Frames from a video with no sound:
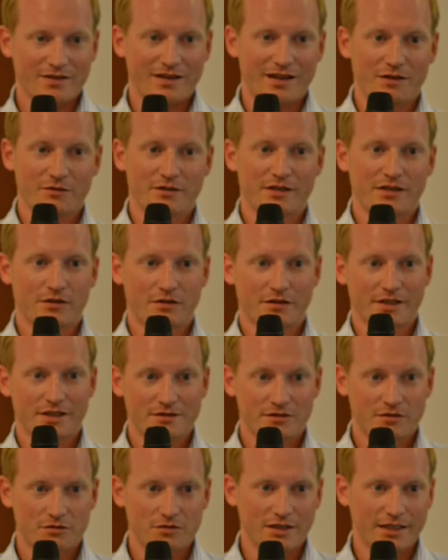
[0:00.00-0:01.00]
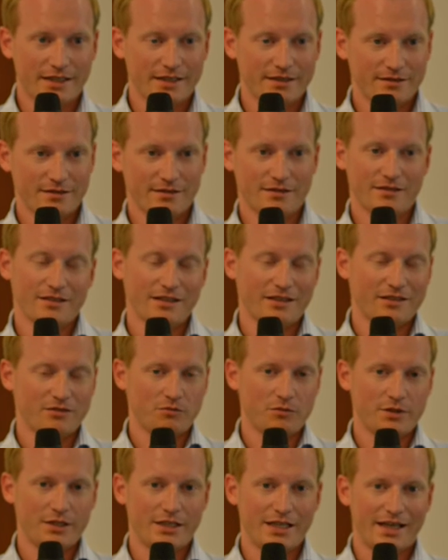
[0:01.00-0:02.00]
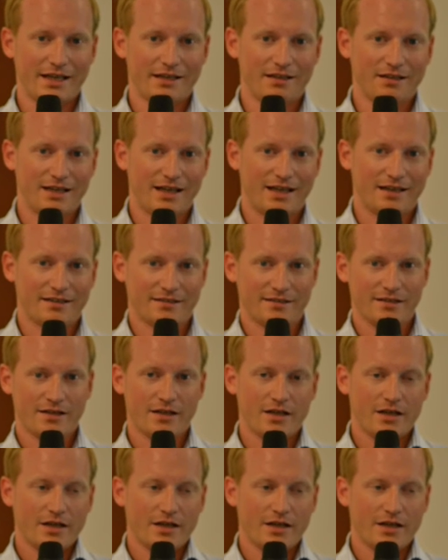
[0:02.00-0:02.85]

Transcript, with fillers: how they are interrelated, and we analyze